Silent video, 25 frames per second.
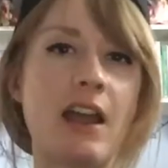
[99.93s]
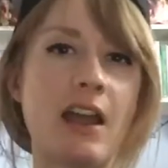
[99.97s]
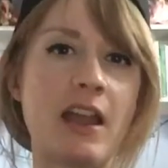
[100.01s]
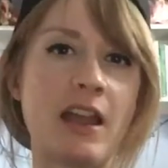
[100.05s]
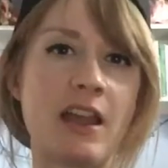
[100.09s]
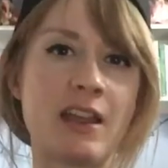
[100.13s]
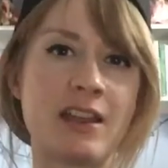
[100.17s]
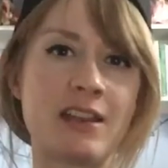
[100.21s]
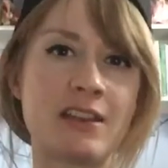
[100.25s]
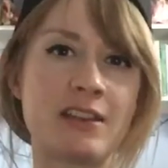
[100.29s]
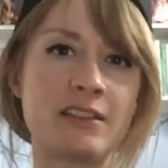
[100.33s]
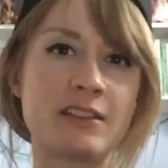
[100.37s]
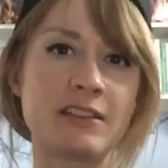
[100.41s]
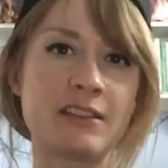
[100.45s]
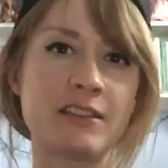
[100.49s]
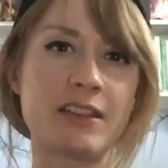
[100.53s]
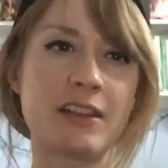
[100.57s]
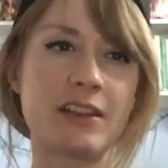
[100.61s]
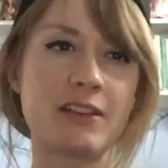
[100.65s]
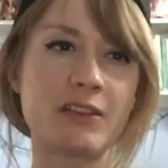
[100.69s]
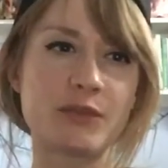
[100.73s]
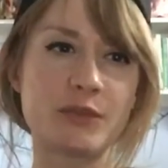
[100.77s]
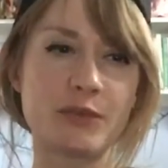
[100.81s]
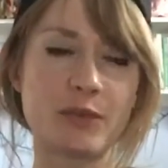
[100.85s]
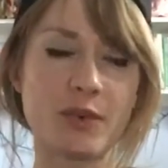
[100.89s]
And
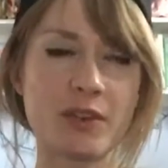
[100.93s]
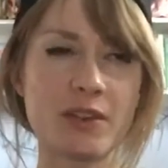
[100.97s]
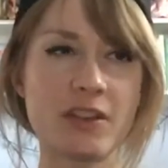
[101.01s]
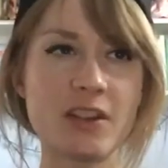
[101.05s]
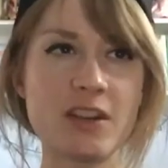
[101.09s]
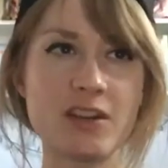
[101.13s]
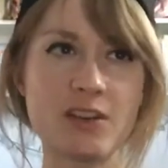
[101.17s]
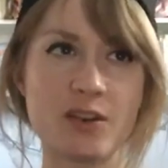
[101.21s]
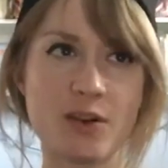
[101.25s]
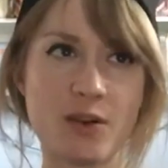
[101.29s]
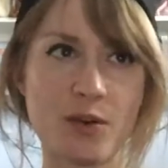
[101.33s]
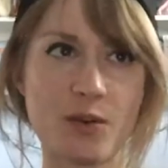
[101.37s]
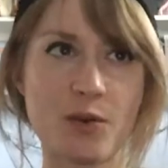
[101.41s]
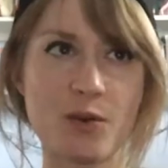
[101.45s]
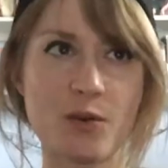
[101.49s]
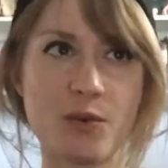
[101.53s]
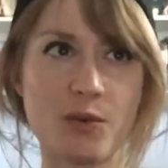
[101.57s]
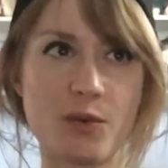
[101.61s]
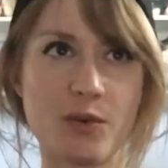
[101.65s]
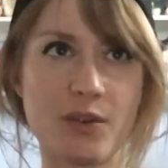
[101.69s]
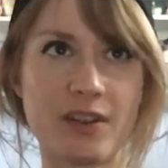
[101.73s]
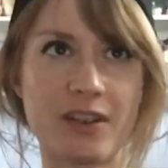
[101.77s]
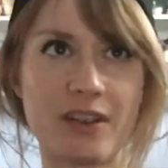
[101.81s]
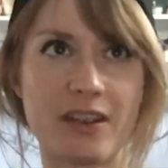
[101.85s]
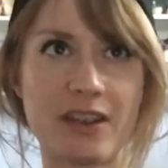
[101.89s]
there's really no